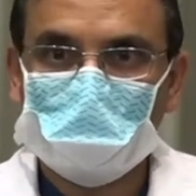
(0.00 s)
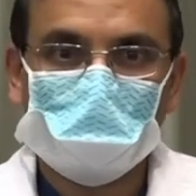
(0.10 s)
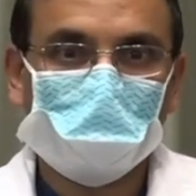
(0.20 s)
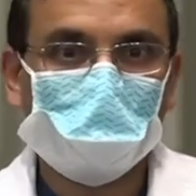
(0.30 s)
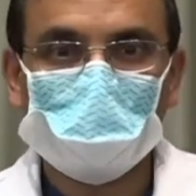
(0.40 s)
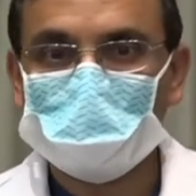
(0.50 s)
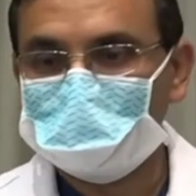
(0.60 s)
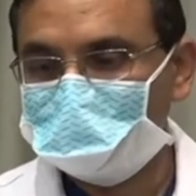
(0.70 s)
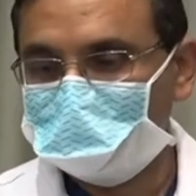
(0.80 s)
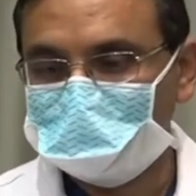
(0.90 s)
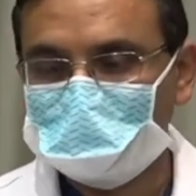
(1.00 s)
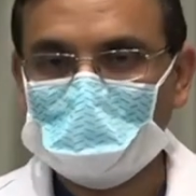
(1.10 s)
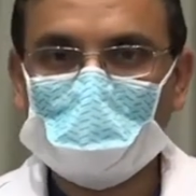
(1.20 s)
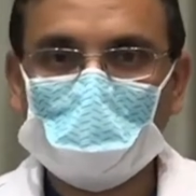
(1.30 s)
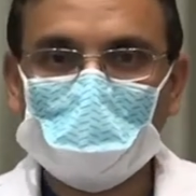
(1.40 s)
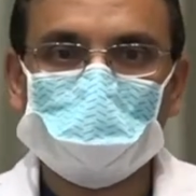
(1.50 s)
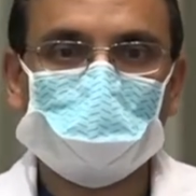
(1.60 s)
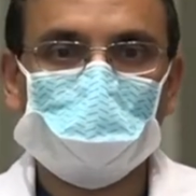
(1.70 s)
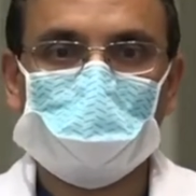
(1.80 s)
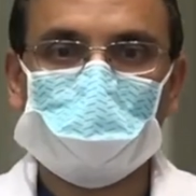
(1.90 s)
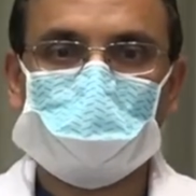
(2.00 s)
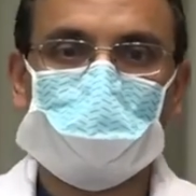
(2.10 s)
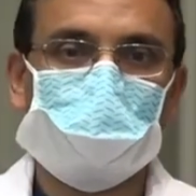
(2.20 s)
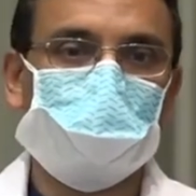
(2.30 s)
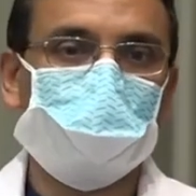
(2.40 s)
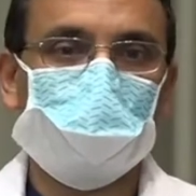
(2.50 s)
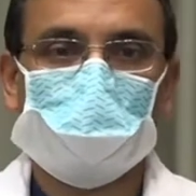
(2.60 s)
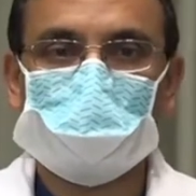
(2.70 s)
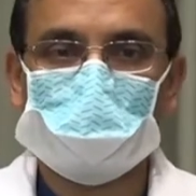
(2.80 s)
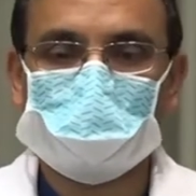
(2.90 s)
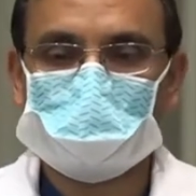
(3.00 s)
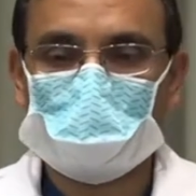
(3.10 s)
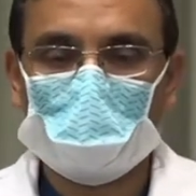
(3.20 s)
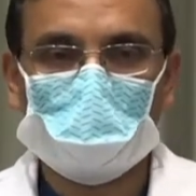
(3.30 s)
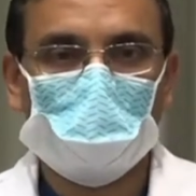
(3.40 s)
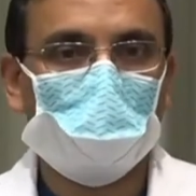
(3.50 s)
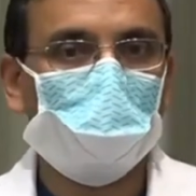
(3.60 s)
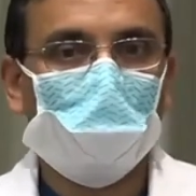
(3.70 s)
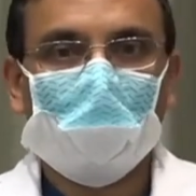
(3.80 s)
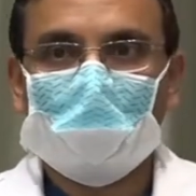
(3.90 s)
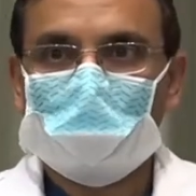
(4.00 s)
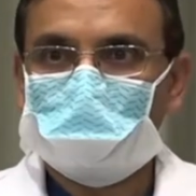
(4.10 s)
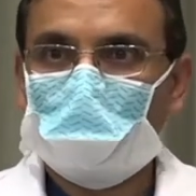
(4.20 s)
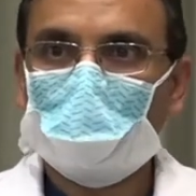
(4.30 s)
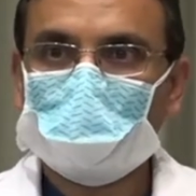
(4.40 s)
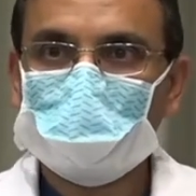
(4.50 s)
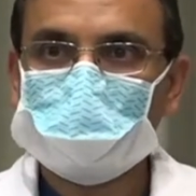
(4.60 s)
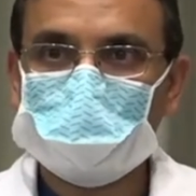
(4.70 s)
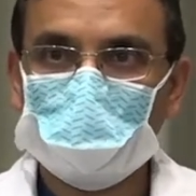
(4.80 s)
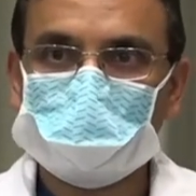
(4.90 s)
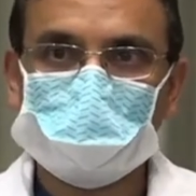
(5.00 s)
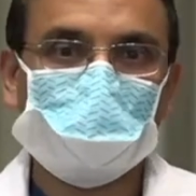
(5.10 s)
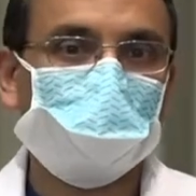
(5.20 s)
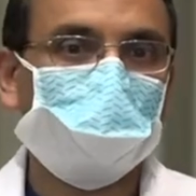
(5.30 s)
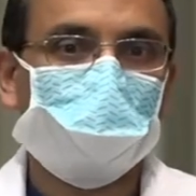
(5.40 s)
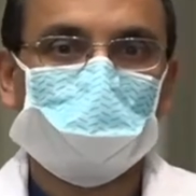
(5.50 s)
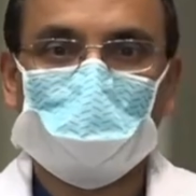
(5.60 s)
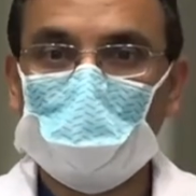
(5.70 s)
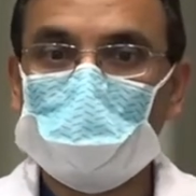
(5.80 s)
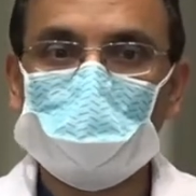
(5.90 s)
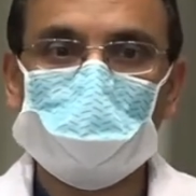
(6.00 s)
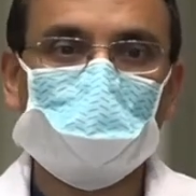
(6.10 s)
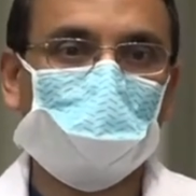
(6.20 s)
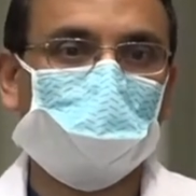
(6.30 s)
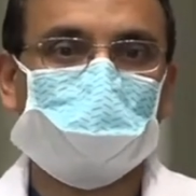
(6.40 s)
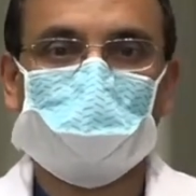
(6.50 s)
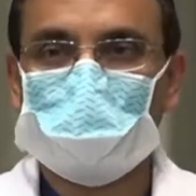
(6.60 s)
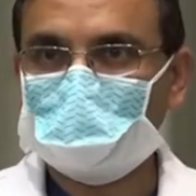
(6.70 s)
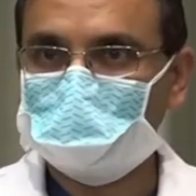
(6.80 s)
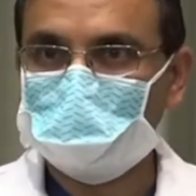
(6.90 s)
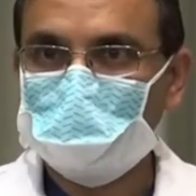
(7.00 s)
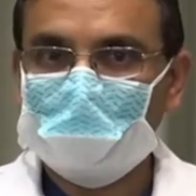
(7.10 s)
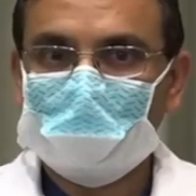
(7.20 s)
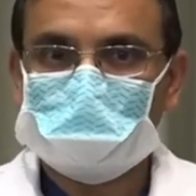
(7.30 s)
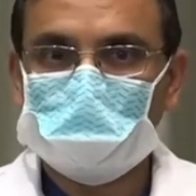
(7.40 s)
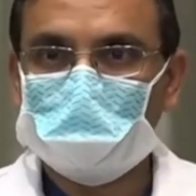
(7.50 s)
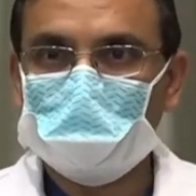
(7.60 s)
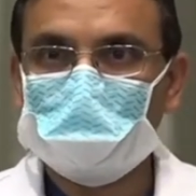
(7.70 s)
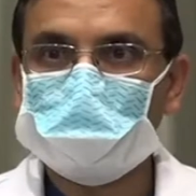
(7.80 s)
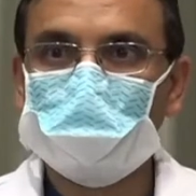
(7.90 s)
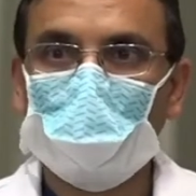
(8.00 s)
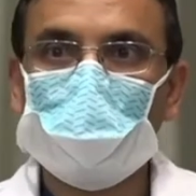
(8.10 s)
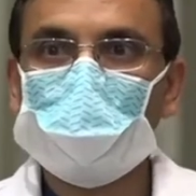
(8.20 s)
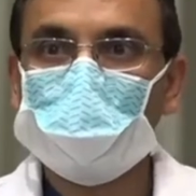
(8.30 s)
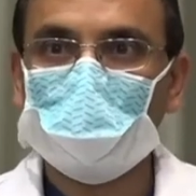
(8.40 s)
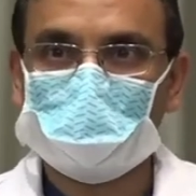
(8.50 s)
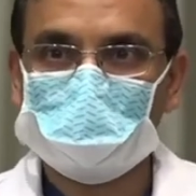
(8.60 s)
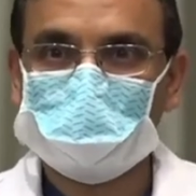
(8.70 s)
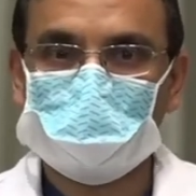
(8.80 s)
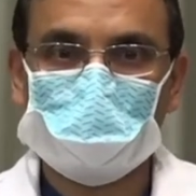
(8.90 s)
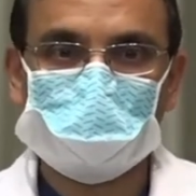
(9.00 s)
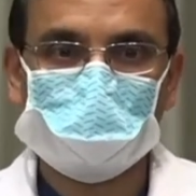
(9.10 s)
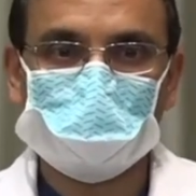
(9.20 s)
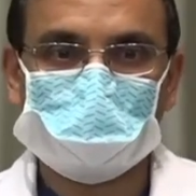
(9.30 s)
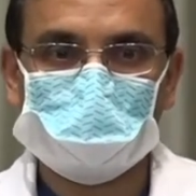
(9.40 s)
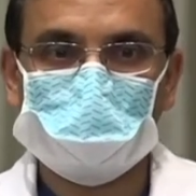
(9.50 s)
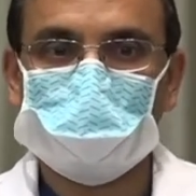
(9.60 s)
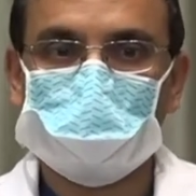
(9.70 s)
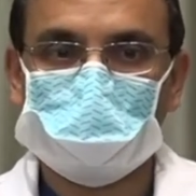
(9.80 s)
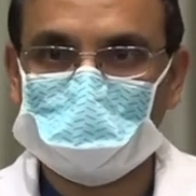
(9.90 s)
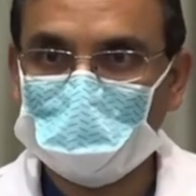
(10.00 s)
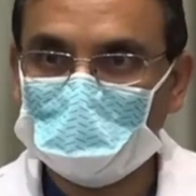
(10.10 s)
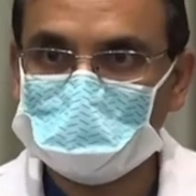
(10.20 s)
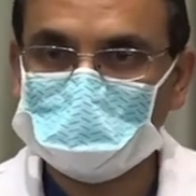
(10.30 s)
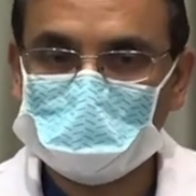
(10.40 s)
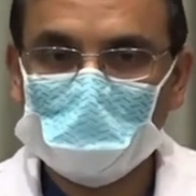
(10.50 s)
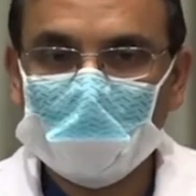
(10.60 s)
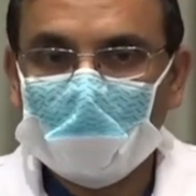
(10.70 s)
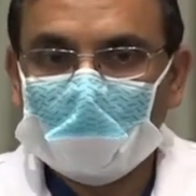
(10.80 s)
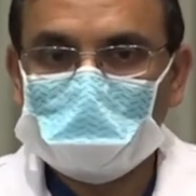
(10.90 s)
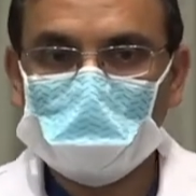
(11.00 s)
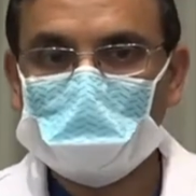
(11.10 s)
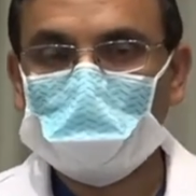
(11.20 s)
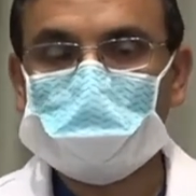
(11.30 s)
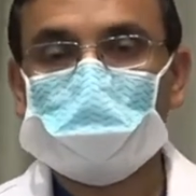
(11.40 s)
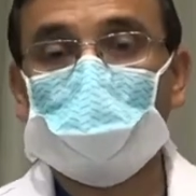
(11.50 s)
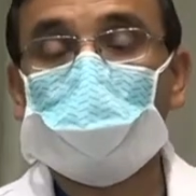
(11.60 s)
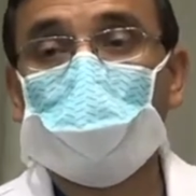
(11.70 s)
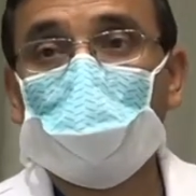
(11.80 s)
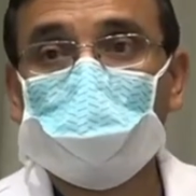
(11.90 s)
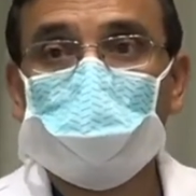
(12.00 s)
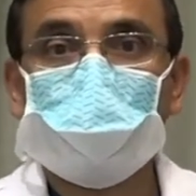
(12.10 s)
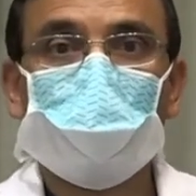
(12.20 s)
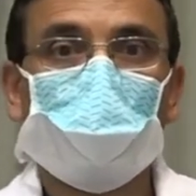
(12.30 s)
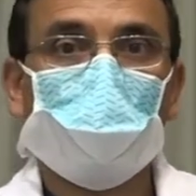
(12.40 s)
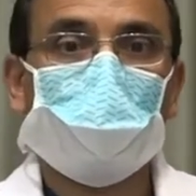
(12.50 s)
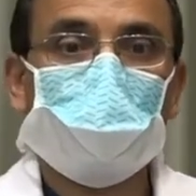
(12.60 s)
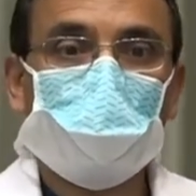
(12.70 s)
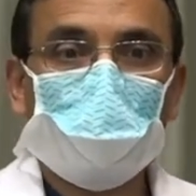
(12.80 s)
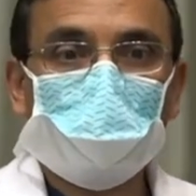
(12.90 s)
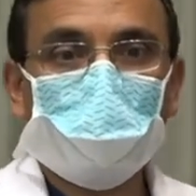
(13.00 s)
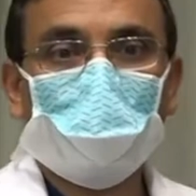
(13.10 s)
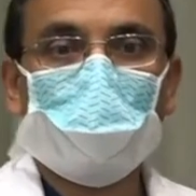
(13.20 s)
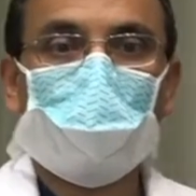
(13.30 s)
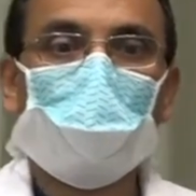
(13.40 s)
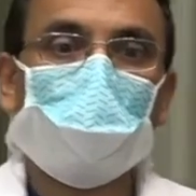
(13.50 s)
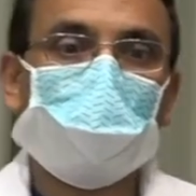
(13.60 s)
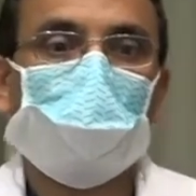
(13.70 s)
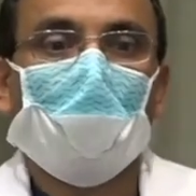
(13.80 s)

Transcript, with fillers: And they have a shoe with a sock on, all kinds of bugs in it. That open wound now gets infected. So it's very quick for these things to progress. There are a bunch of other factors that are unique to diabetics.